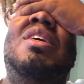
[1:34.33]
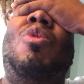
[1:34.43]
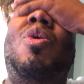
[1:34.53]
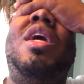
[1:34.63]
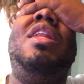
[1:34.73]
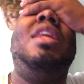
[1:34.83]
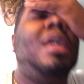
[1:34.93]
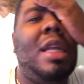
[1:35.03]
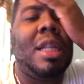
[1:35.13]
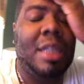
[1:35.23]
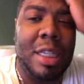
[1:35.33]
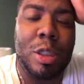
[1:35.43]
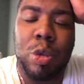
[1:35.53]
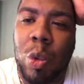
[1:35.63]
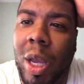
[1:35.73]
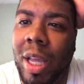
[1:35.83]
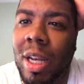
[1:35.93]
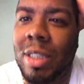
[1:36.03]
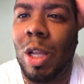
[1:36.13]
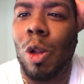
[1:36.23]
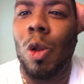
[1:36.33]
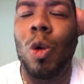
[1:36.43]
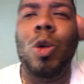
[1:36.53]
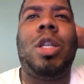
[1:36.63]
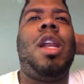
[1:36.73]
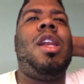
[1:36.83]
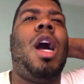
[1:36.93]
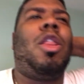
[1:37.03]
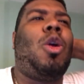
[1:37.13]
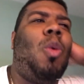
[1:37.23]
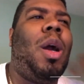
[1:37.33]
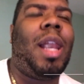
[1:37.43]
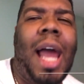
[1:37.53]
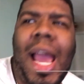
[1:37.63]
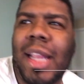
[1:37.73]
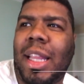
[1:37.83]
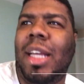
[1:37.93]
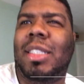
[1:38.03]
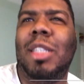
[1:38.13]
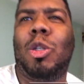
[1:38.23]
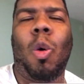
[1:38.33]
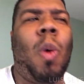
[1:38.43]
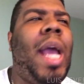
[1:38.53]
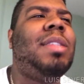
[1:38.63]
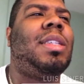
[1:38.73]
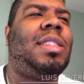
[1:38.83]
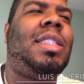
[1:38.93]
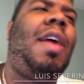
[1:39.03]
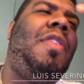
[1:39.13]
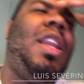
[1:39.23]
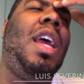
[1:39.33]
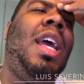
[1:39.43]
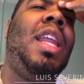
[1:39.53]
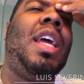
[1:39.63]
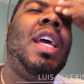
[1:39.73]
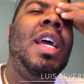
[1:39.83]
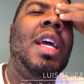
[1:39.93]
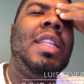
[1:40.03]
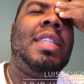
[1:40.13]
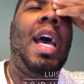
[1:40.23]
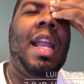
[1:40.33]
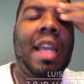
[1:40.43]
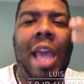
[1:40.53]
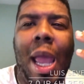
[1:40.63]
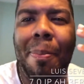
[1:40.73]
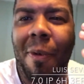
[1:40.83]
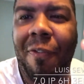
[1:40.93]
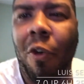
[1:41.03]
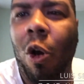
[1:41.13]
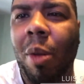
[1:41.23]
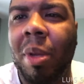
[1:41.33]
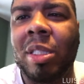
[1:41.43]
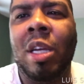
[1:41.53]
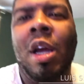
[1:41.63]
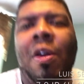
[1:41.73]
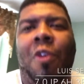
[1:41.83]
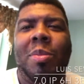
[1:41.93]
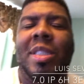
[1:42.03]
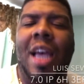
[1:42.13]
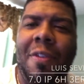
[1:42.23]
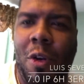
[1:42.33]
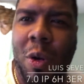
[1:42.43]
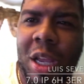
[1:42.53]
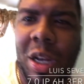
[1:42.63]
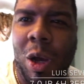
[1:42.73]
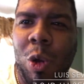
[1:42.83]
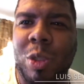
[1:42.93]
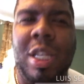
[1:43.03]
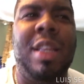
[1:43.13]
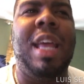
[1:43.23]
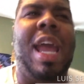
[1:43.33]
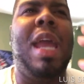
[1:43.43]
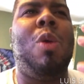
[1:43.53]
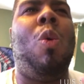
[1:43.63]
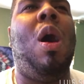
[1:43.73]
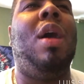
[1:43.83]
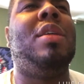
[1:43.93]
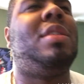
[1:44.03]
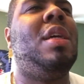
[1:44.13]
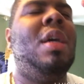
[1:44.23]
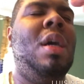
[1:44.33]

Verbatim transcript: We needed this win. To lose another one like this and to waste a seven inning, 10K performance from Severino, who today was